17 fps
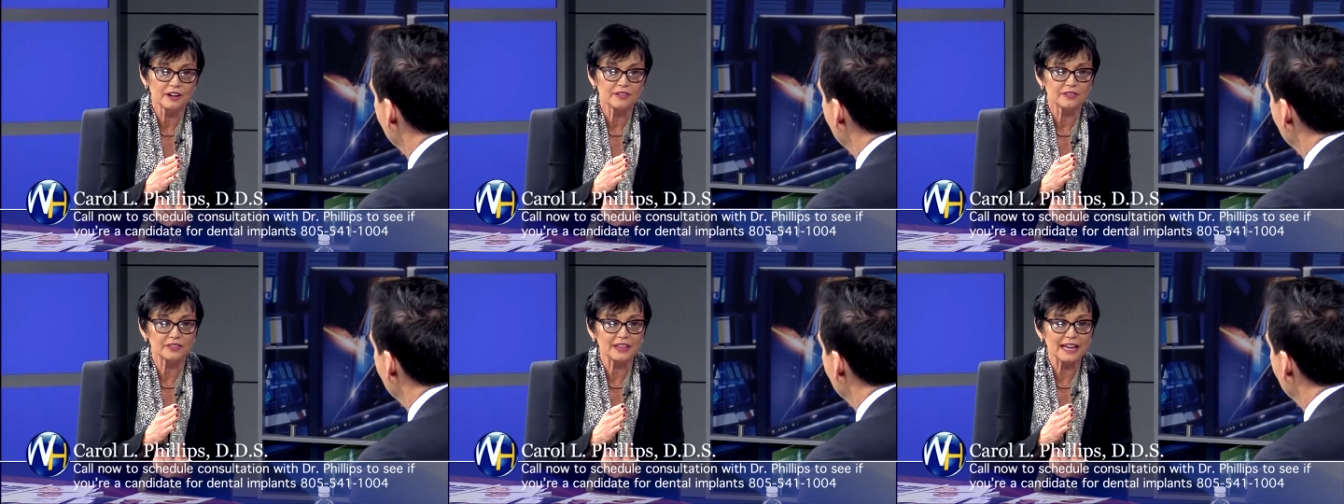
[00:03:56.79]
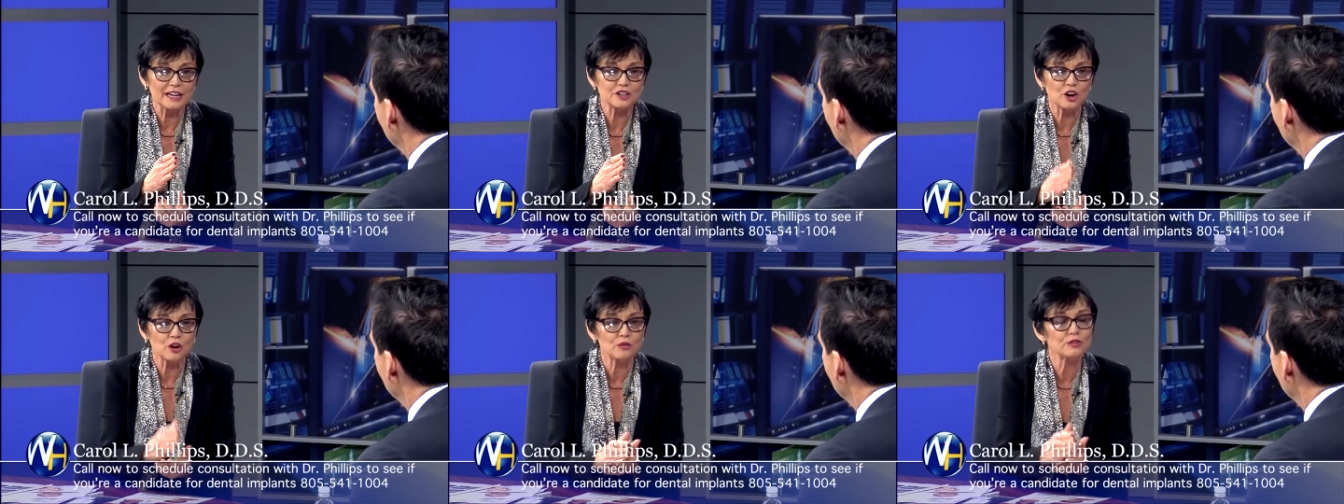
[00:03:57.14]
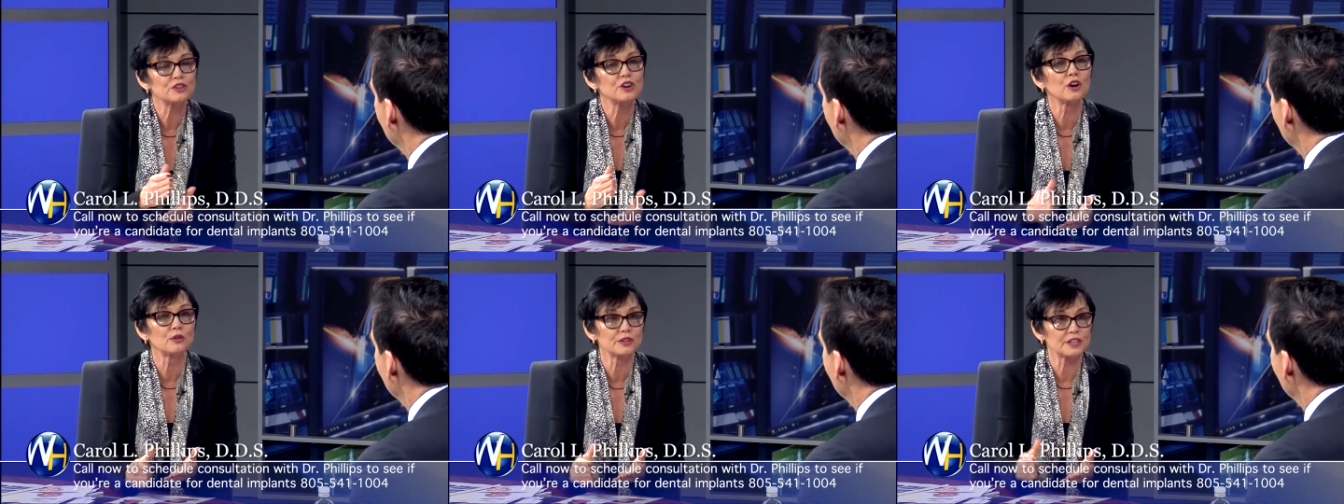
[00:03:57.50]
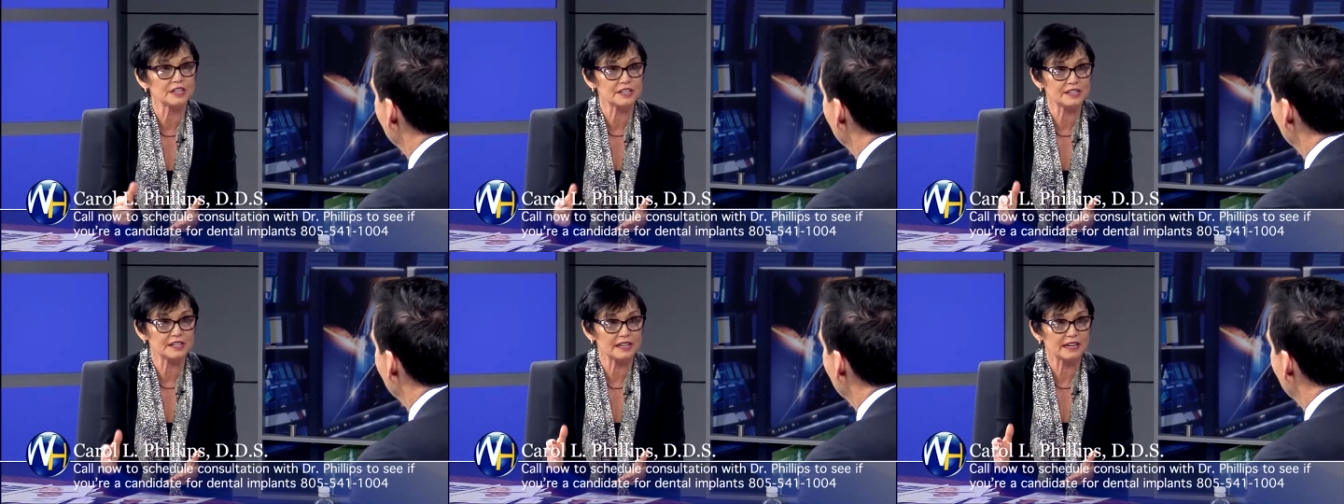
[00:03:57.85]
they don't know
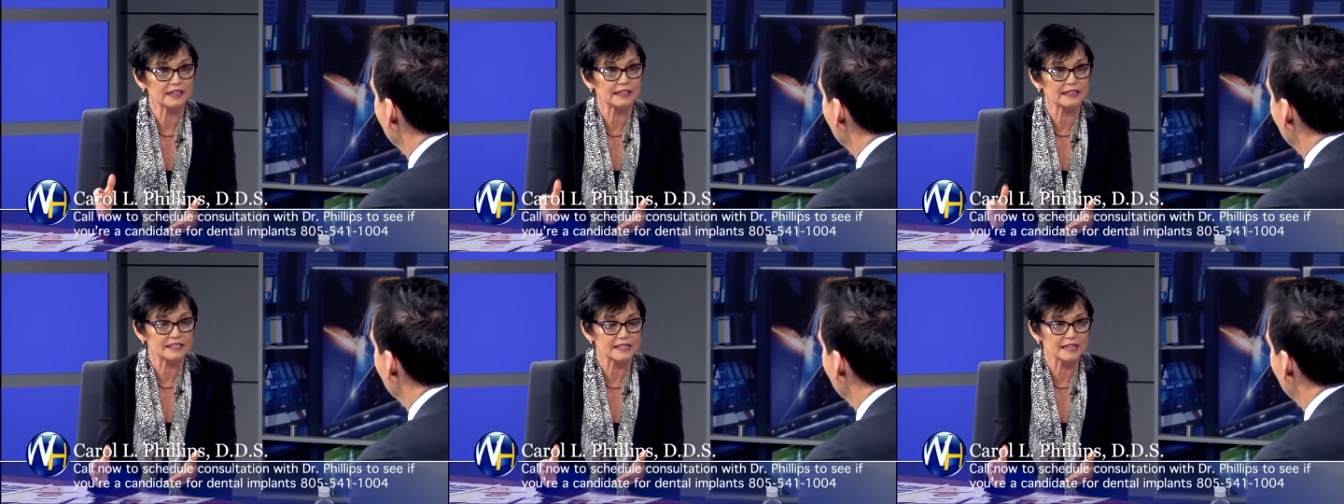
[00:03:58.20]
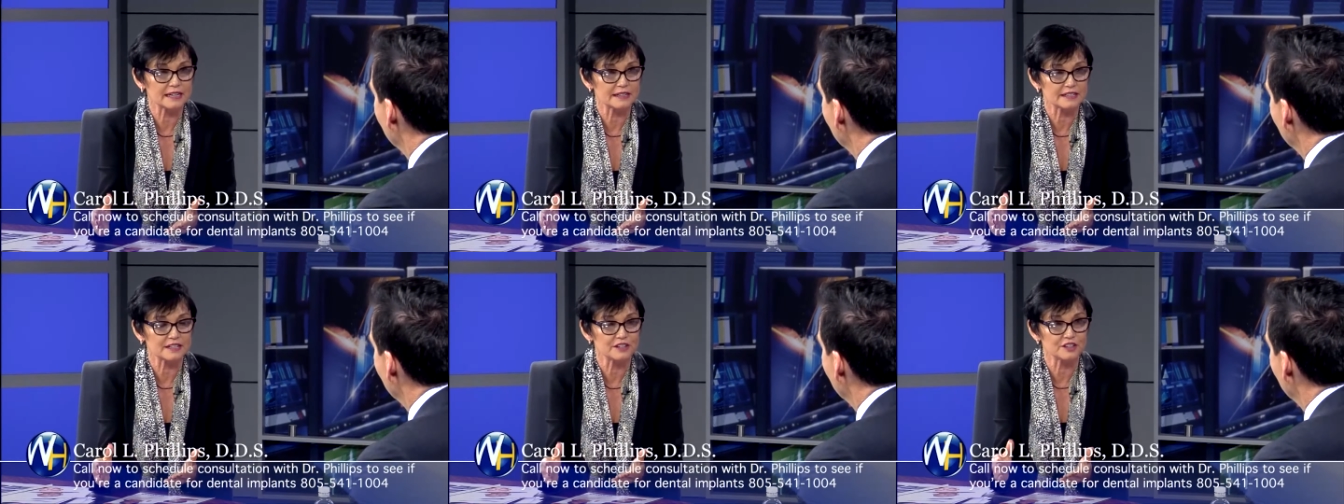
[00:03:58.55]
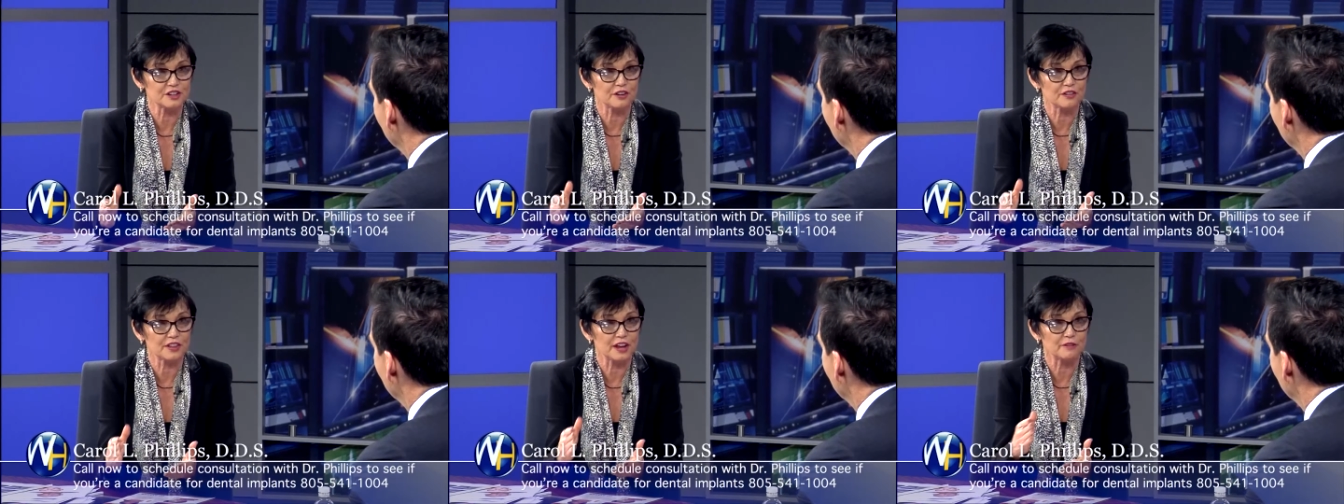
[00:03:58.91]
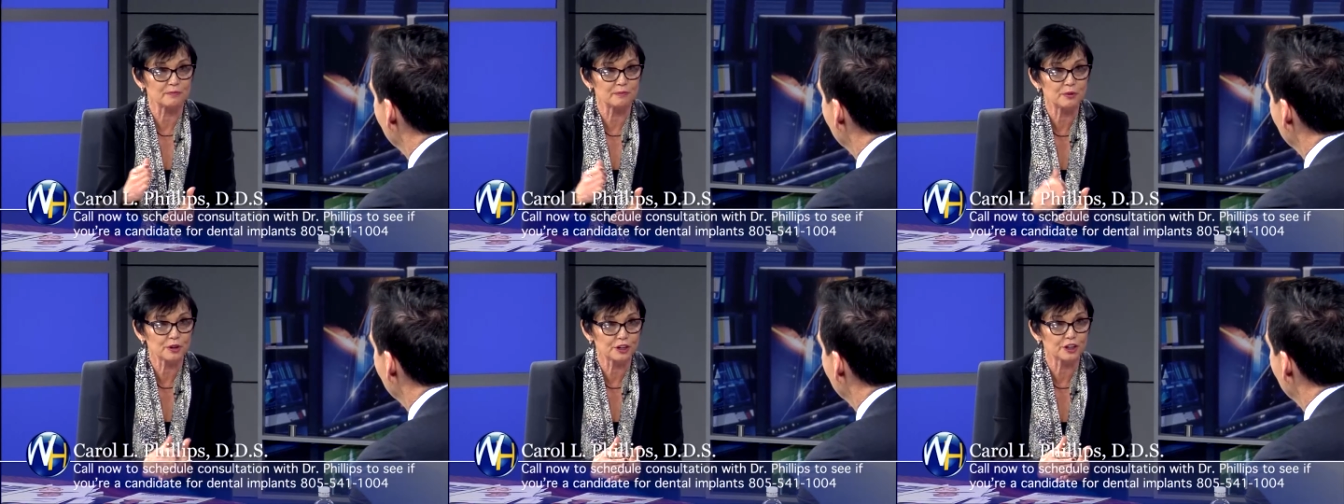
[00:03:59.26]
this exists, and so
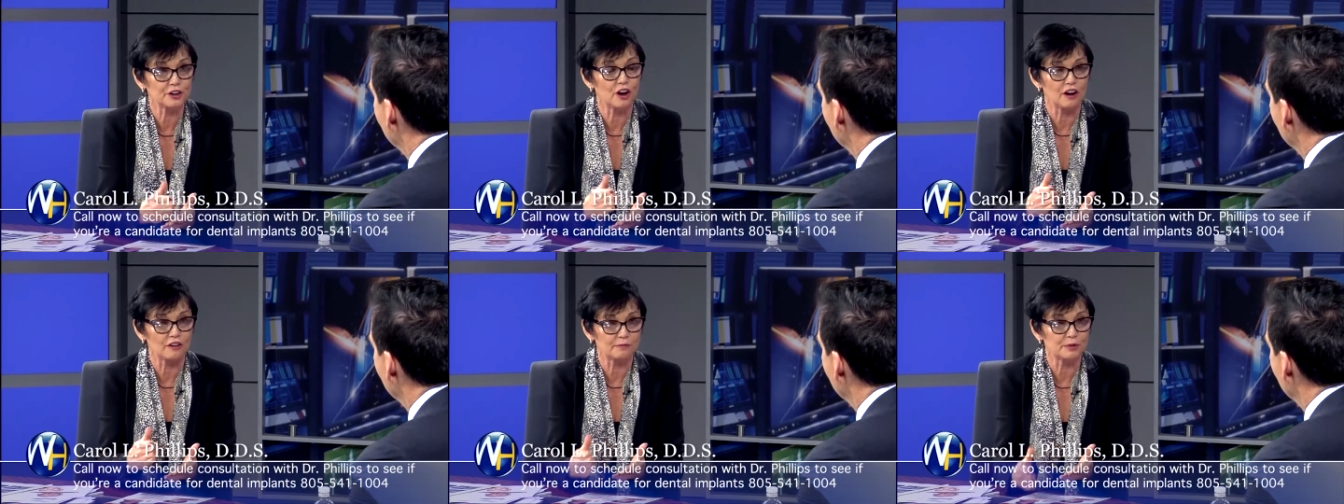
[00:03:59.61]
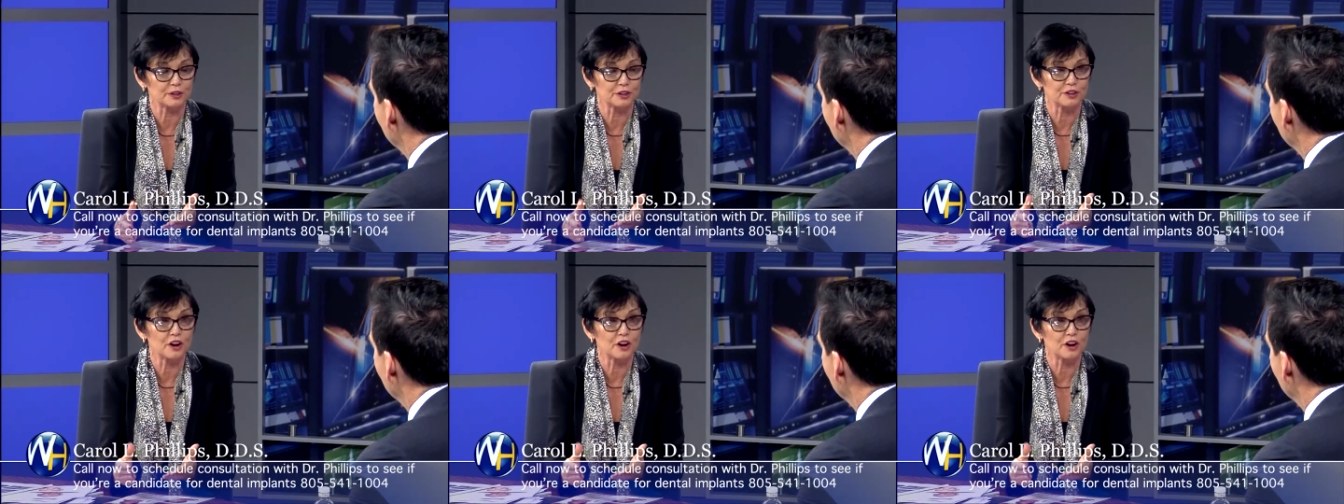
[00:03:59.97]
they've put it off, put it